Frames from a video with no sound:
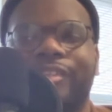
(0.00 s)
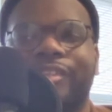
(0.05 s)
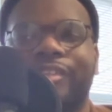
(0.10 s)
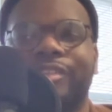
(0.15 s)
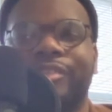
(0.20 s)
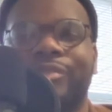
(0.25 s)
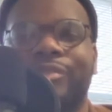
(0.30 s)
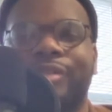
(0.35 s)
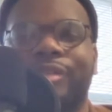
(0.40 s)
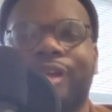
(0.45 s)

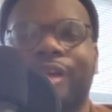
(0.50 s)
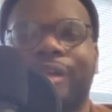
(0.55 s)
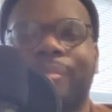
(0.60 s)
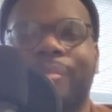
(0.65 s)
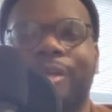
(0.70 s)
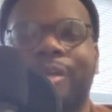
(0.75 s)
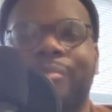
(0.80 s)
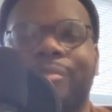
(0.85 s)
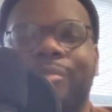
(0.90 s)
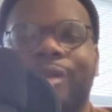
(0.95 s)
and you can like
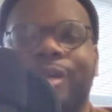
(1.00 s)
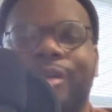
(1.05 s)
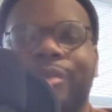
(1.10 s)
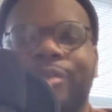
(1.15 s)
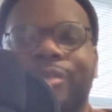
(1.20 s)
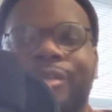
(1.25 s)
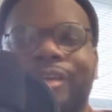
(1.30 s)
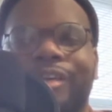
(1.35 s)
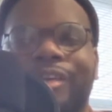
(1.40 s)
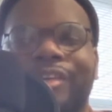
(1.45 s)
pinpoint,
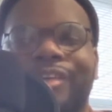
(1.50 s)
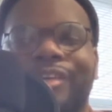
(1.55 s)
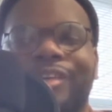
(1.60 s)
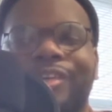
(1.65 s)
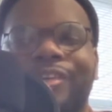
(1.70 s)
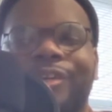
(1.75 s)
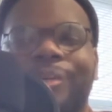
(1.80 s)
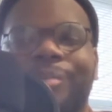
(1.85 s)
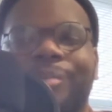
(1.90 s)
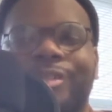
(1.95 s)
okay,
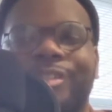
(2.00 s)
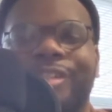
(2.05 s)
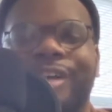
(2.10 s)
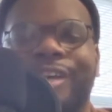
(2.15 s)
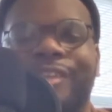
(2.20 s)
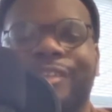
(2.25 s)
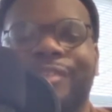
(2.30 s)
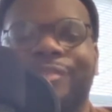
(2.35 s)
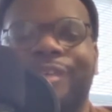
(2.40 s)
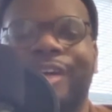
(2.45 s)
you're
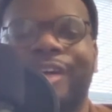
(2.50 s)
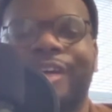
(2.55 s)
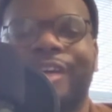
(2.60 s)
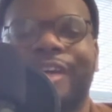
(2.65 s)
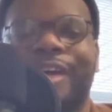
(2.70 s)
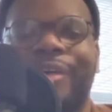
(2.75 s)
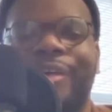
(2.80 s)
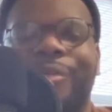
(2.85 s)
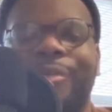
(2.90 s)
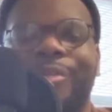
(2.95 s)
projecting right
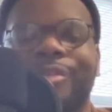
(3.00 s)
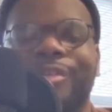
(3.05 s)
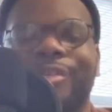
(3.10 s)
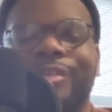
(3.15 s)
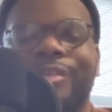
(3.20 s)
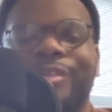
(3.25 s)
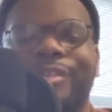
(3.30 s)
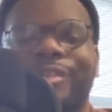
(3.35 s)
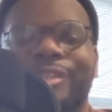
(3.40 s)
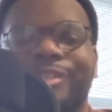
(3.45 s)
now or you're
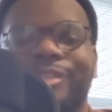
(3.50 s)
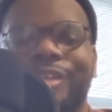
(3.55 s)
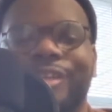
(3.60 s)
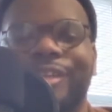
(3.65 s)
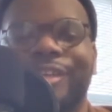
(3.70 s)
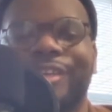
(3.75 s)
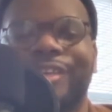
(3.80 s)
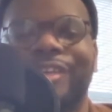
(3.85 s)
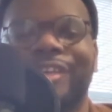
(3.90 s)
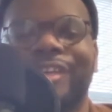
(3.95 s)
either
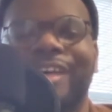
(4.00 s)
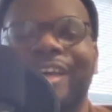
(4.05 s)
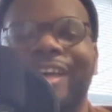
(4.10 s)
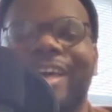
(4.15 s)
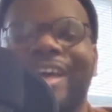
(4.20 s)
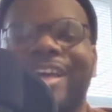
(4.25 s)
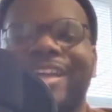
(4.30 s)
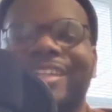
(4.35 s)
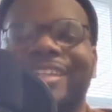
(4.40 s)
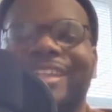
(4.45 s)
triggered.
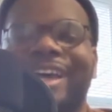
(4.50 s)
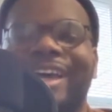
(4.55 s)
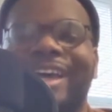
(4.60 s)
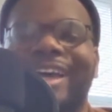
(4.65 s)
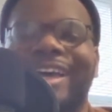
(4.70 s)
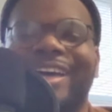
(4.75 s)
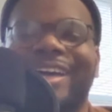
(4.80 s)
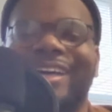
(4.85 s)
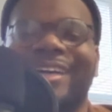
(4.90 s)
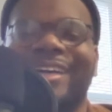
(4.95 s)
And it's
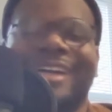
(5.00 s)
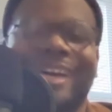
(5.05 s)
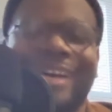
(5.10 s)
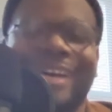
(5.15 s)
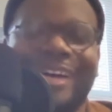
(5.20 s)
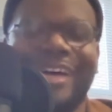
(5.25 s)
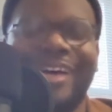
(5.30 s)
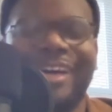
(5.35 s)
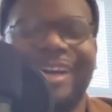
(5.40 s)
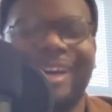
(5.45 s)
like,
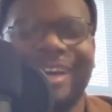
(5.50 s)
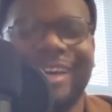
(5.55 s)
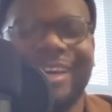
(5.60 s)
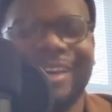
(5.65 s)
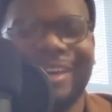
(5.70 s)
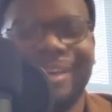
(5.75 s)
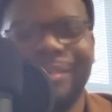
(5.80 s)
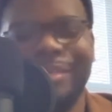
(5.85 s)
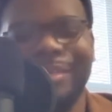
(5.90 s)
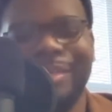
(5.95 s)
I
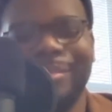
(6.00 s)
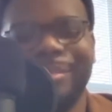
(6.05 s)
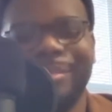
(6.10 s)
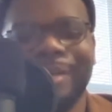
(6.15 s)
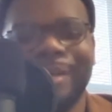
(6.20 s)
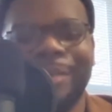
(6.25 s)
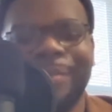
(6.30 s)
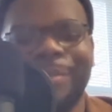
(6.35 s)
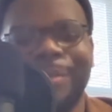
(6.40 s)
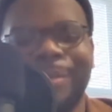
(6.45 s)
can't really
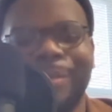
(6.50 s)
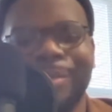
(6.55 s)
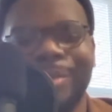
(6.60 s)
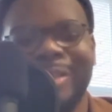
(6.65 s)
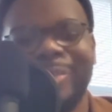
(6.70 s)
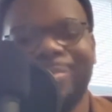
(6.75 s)
blame you. I'm gonna just